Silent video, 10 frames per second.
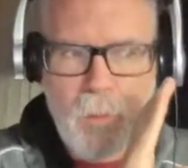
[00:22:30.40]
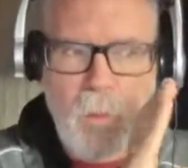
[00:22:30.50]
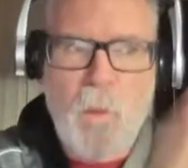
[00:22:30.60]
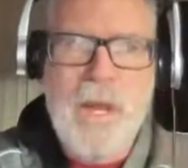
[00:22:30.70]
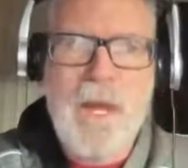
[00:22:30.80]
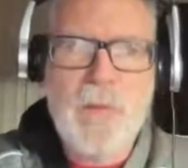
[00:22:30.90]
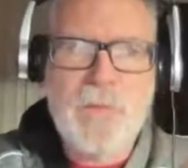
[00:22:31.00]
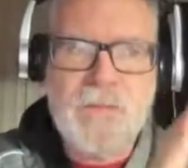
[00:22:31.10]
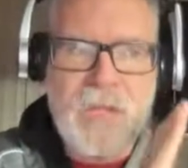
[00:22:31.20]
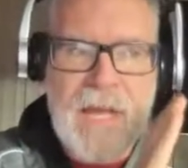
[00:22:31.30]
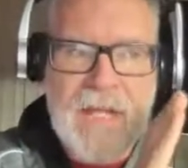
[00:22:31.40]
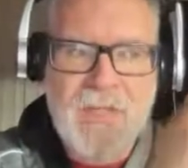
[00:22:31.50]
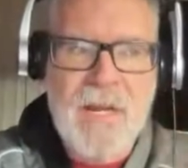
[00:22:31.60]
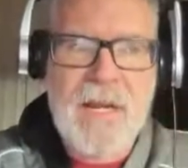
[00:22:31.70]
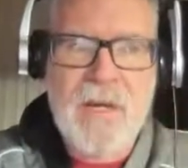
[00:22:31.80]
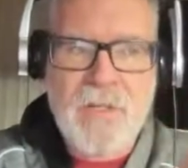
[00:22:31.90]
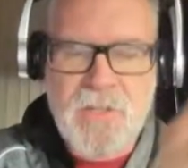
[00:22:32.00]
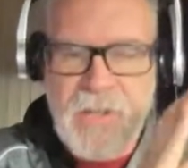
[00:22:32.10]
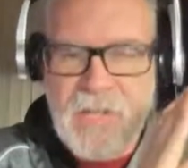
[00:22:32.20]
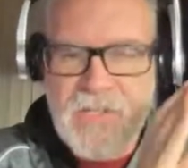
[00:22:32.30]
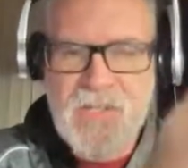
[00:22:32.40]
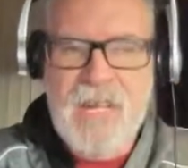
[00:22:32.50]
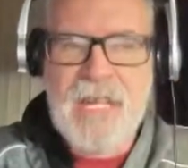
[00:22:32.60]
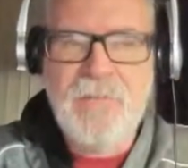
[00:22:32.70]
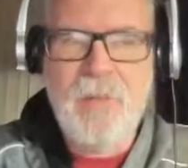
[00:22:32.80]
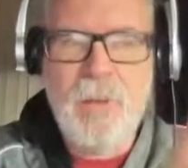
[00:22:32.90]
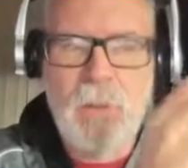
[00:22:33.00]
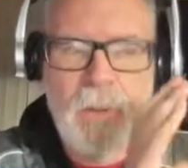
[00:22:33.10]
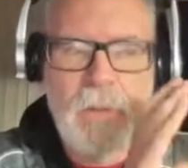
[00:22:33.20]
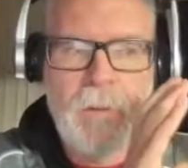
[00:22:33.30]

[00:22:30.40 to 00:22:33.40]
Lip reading: ground / air / naval